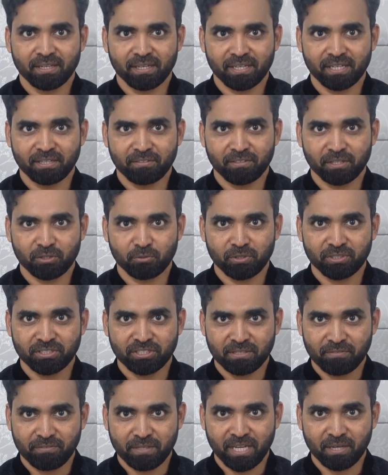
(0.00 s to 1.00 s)
If it was
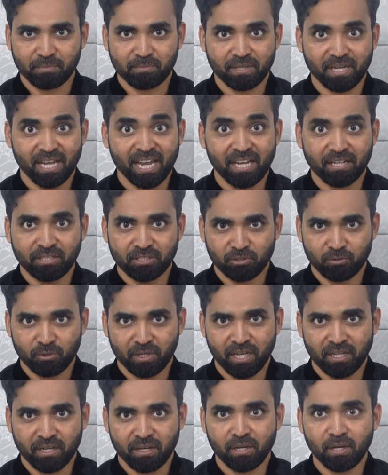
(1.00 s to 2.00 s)
developed
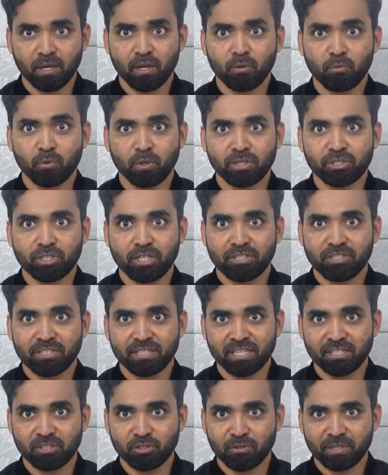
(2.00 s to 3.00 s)
elsewhere, we'll just
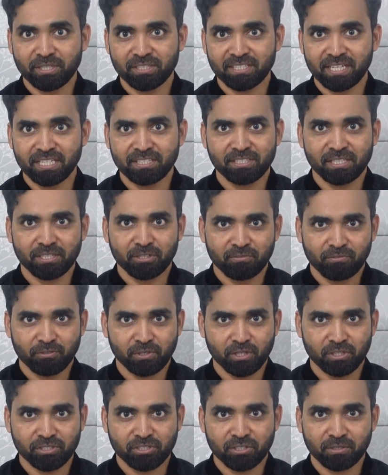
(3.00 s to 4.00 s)
need to assess it
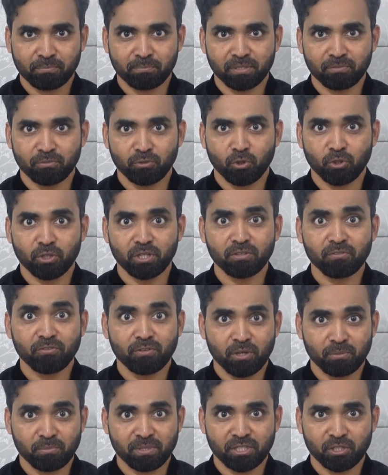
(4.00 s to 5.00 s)
first before
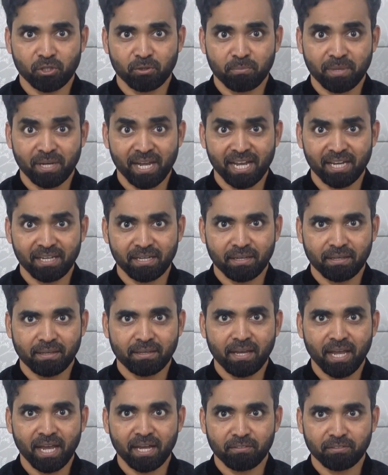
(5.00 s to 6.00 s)
confirming your plan.
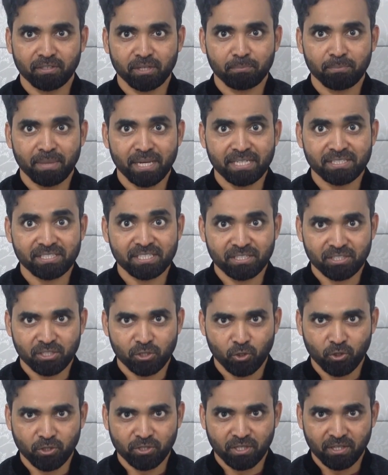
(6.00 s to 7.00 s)
After placing the
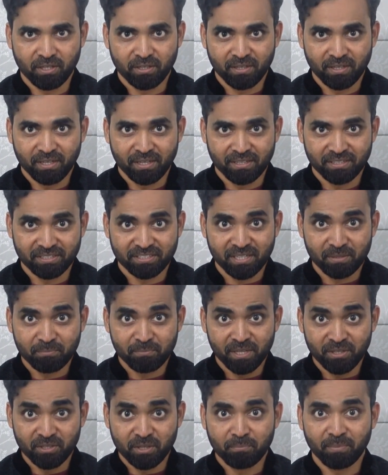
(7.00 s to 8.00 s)
order,
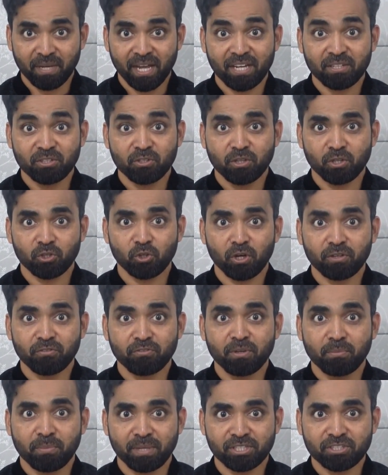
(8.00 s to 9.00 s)
simply reply to the
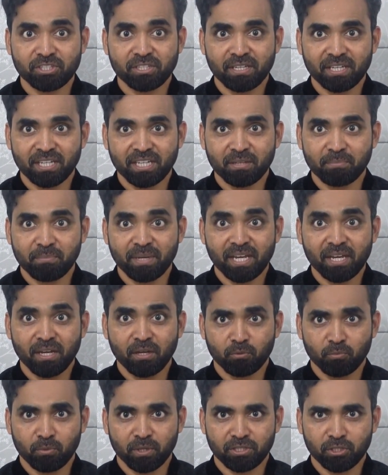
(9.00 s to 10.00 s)
confirmation email
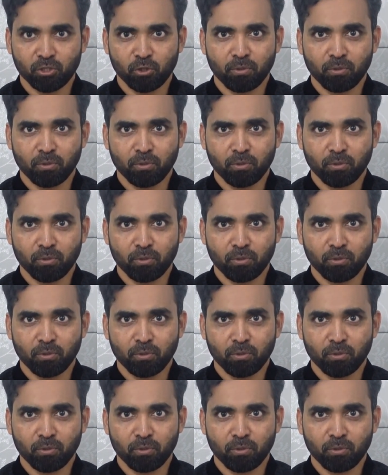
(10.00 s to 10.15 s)
with your